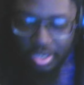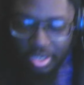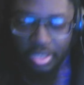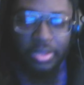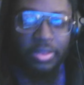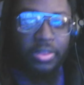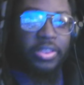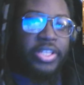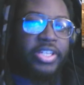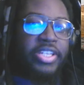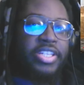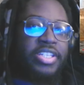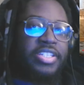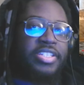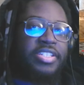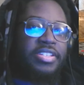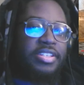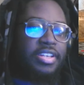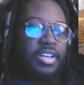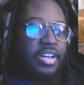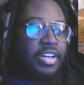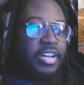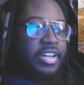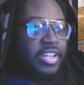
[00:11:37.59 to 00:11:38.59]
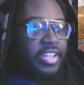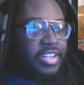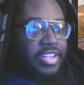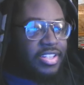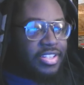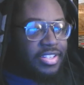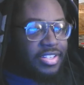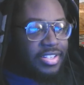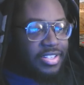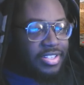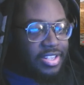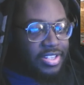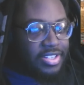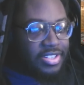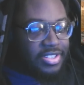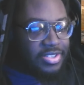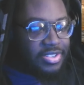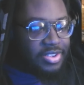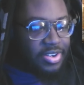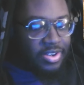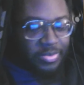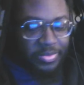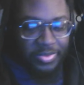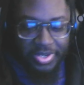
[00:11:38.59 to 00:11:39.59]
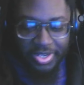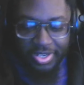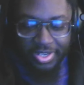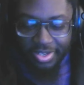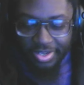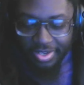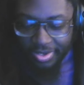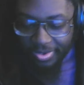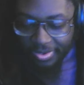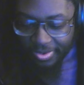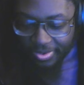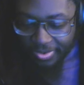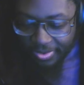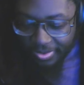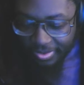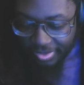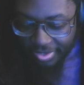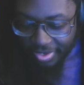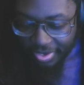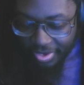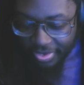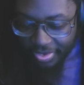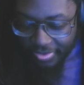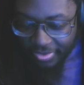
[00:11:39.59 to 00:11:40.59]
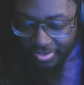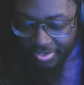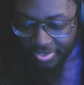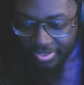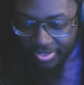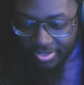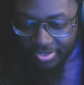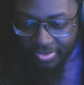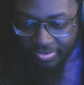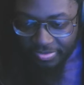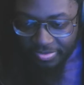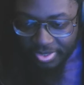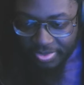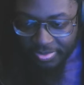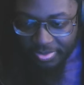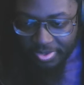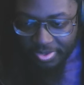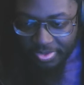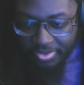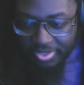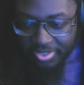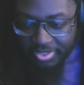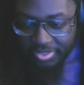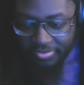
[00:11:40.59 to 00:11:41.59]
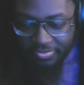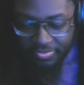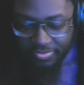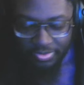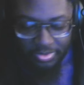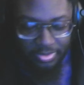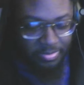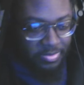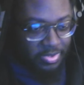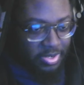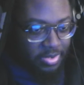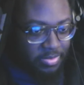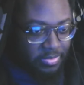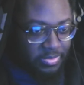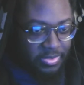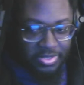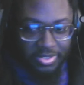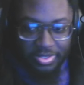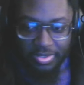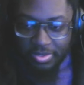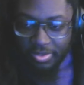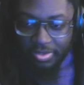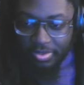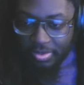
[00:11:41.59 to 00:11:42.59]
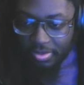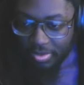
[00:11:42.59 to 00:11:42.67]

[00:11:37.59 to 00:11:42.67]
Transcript: Lisa, it does start with an L, yeah, Lisa, it reminds me of Lisa for some damn reason.